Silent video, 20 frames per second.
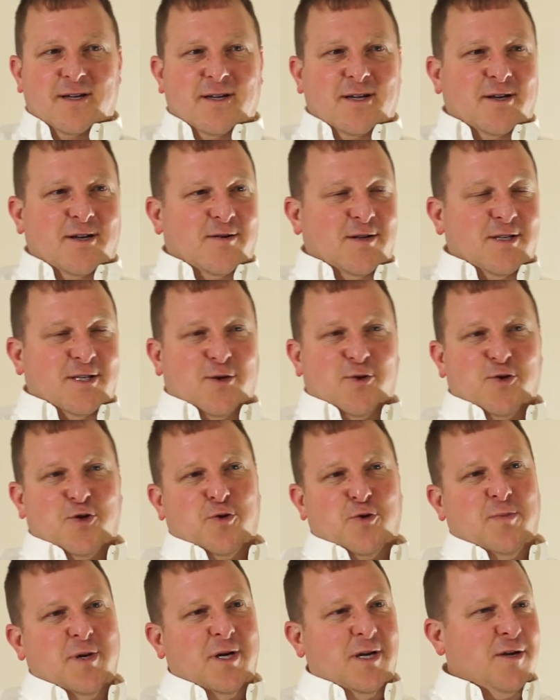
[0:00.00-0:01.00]
on
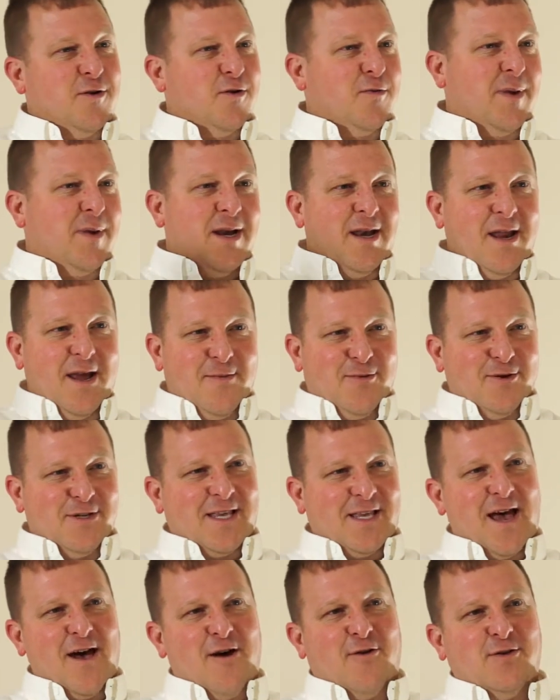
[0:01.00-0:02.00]
social media or my
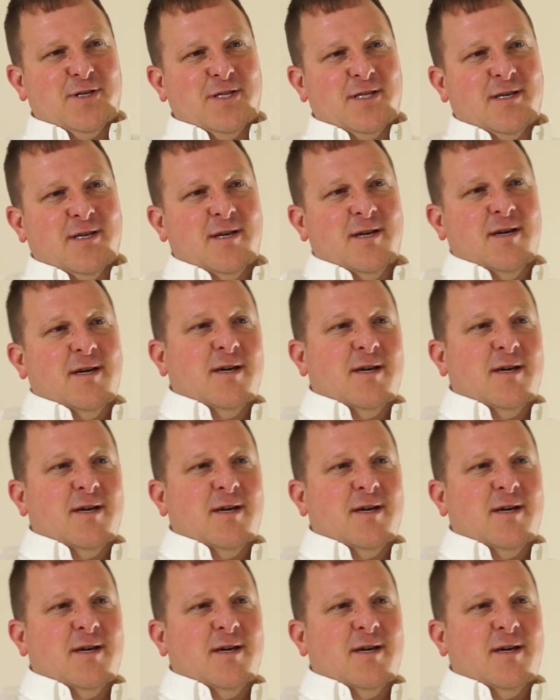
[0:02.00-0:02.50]
neighbor's house,